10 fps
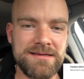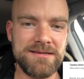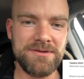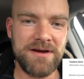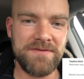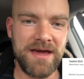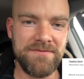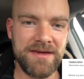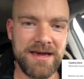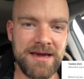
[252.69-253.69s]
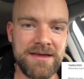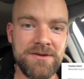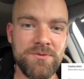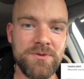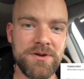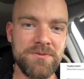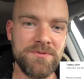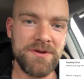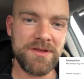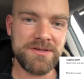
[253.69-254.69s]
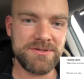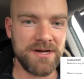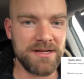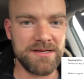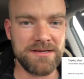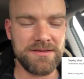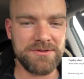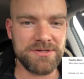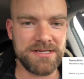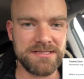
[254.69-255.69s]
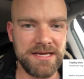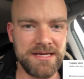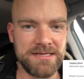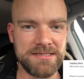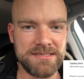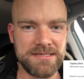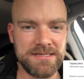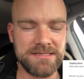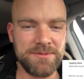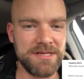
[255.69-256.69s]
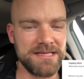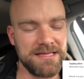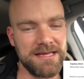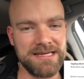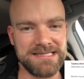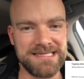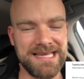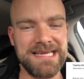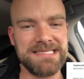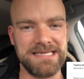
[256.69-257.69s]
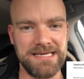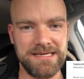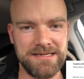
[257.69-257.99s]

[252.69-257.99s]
you have a heavy hand. What it really trying to say is it's someone that is lazy.